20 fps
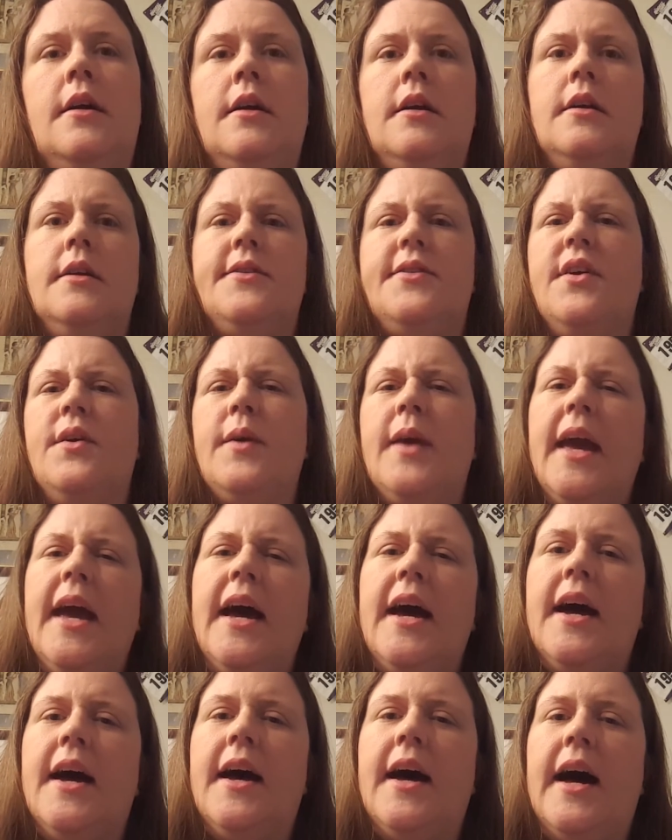So
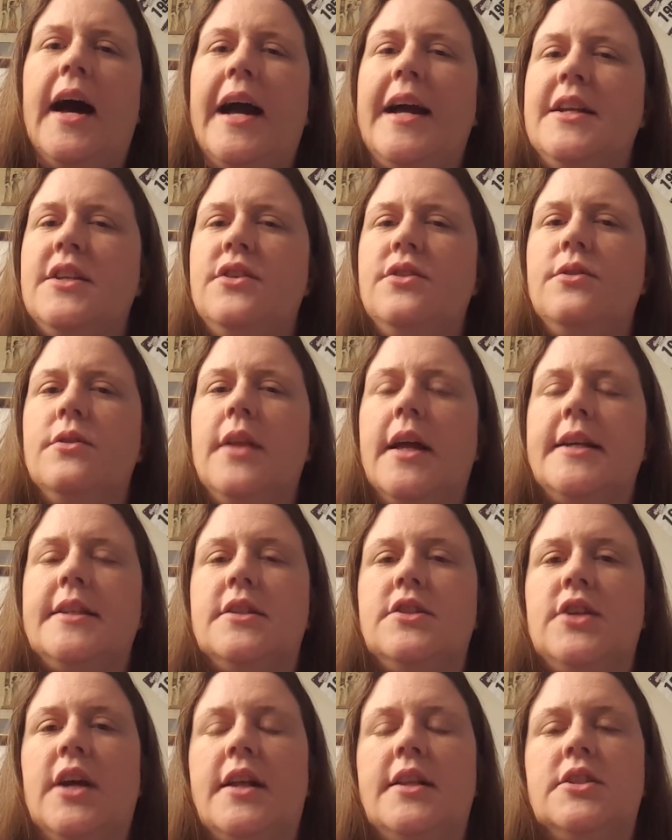yeah, I do like to
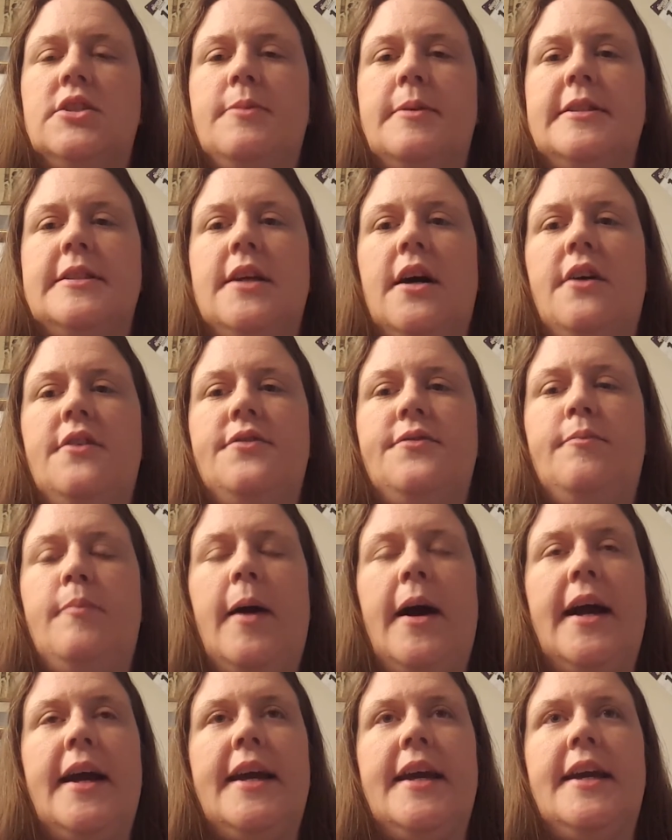challenge myself.
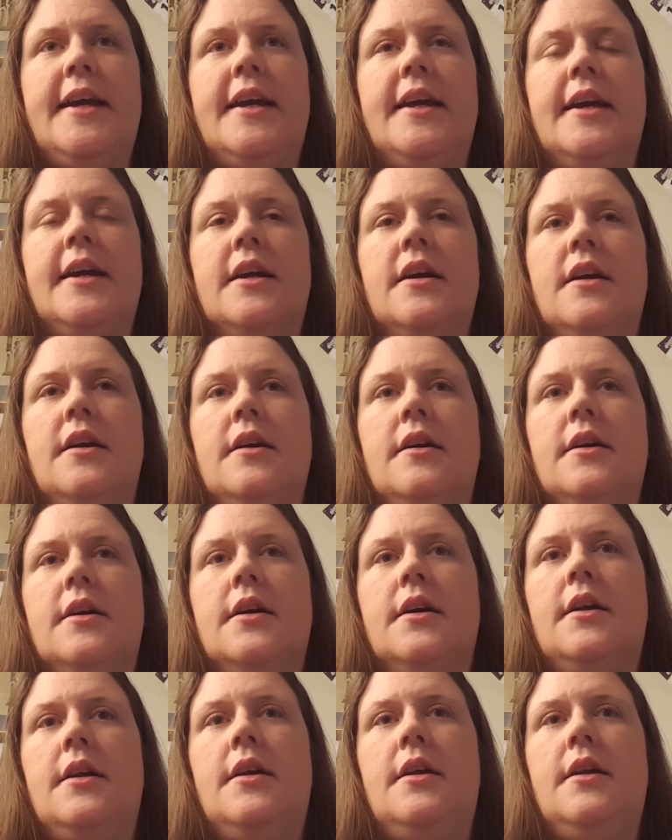My
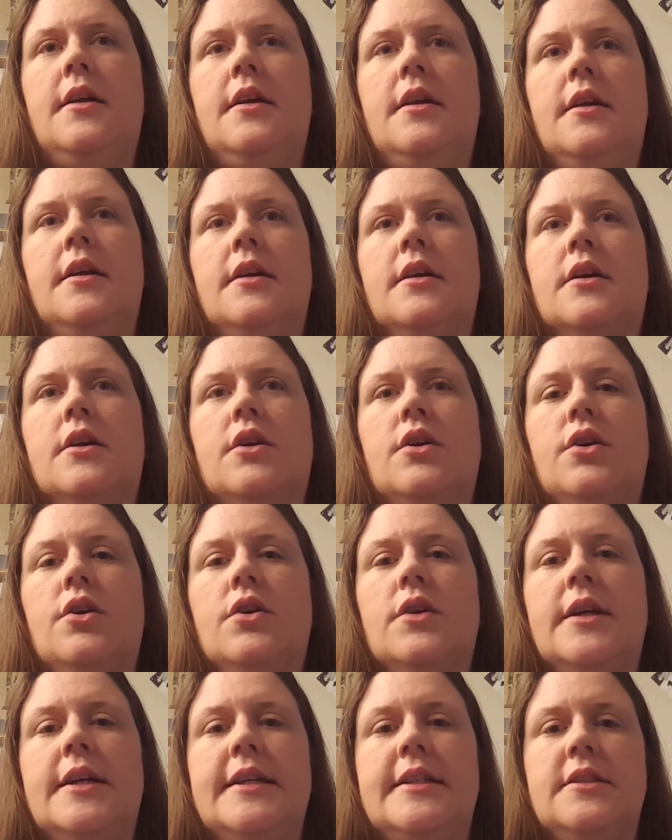
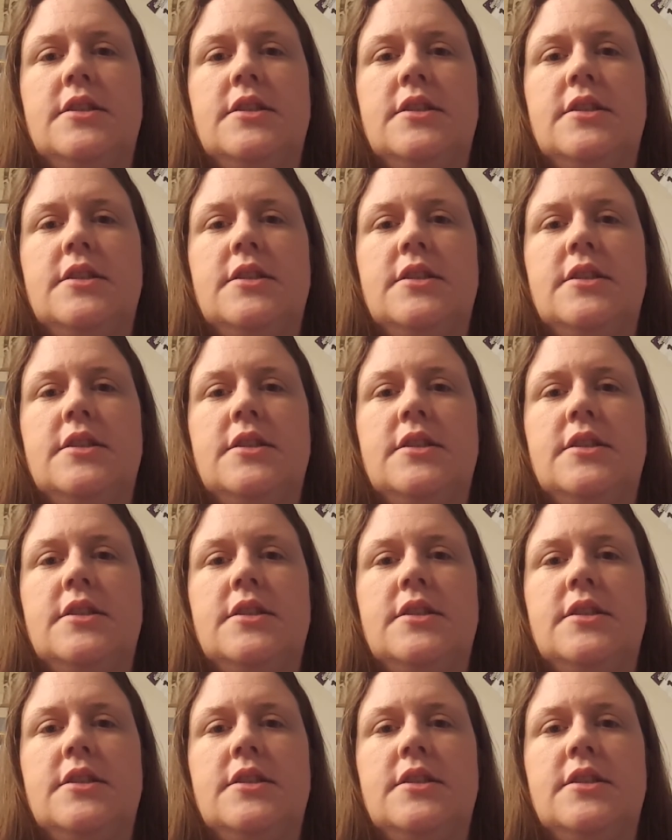current